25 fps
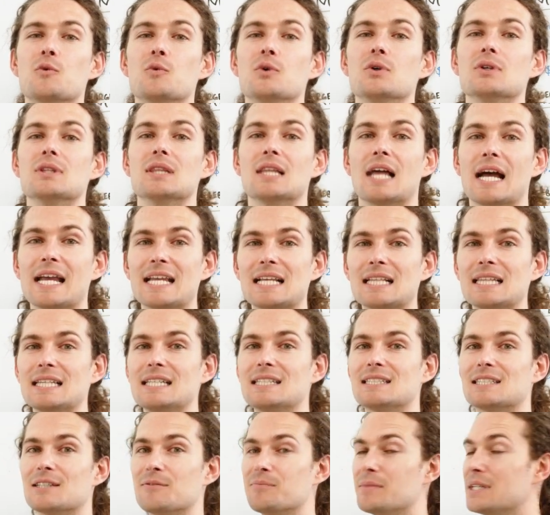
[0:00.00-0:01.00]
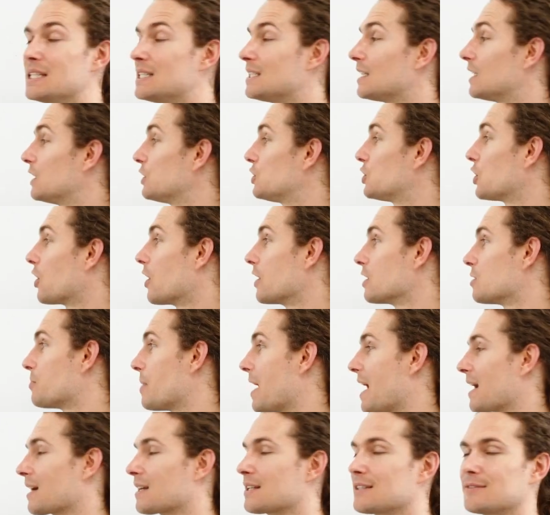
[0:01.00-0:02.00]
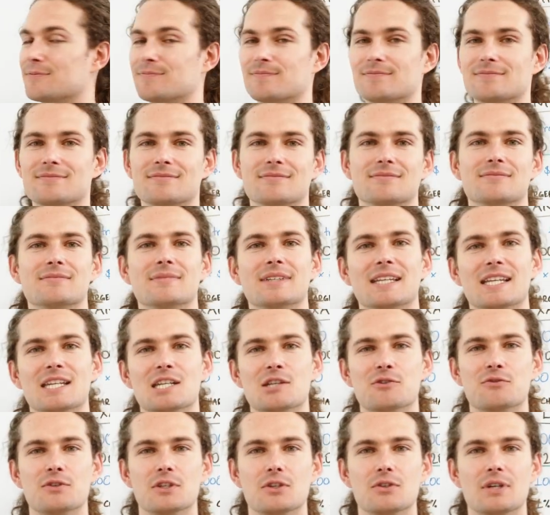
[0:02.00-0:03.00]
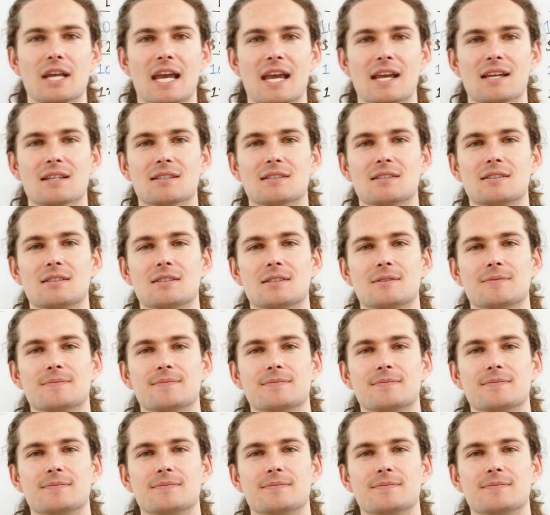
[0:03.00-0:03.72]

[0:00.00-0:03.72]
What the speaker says: will likely submit a chargeback in a few days.